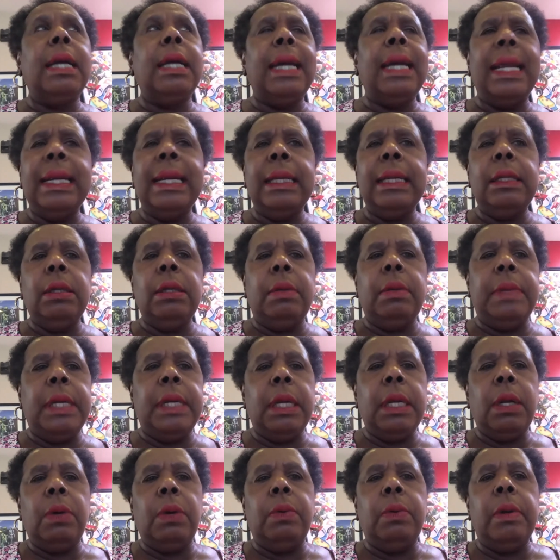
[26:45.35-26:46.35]
and in
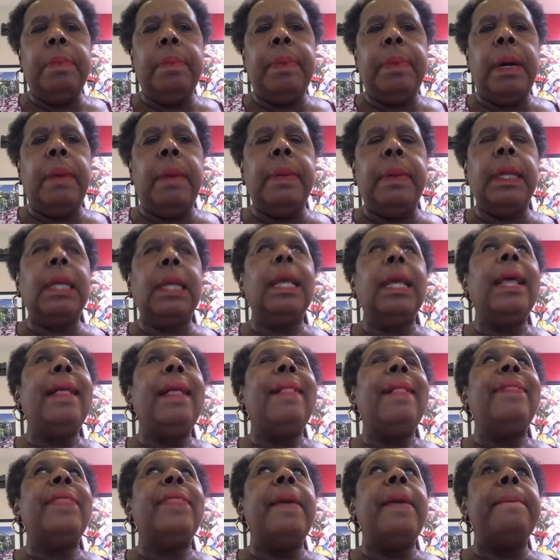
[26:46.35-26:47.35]
Dominican Republic
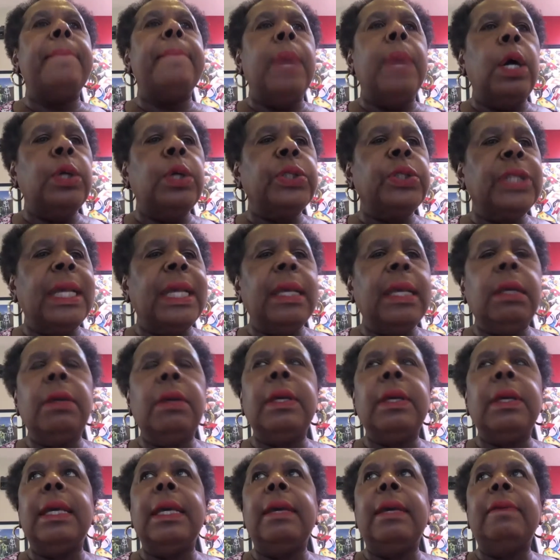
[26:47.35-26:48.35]
the most I could
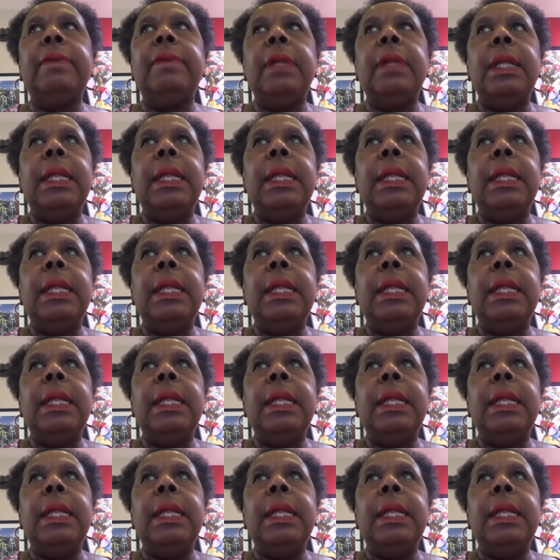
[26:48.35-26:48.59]
give,